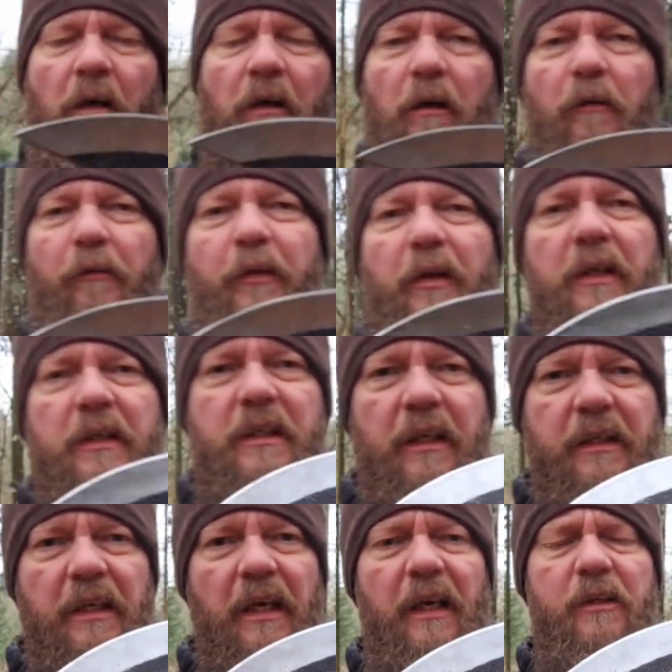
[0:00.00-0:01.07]
of this
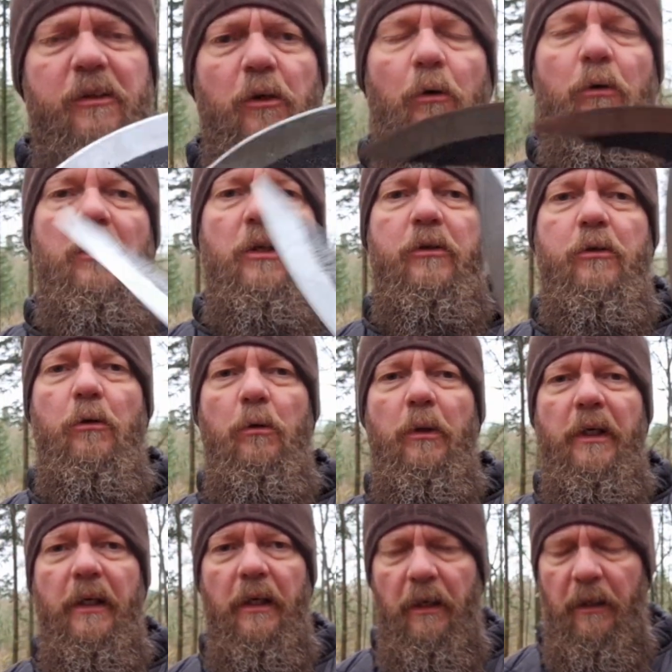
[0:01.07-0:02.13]
Dark Soldier 2
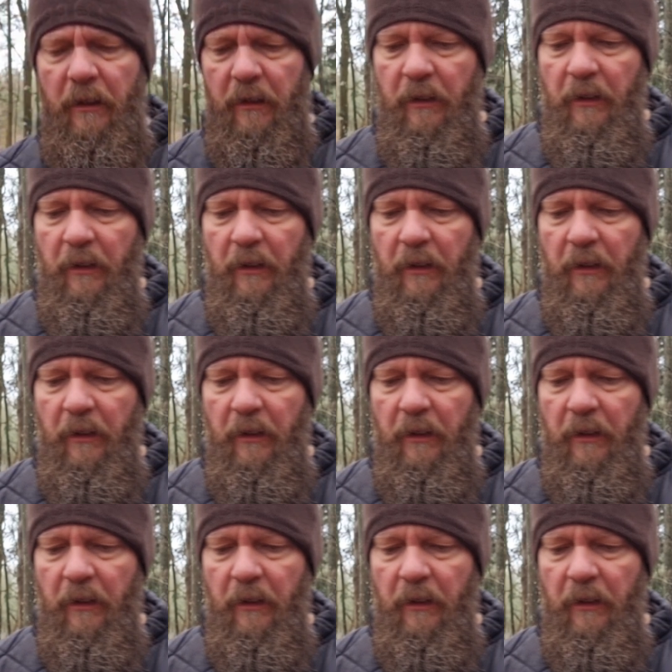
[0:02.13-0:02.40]
here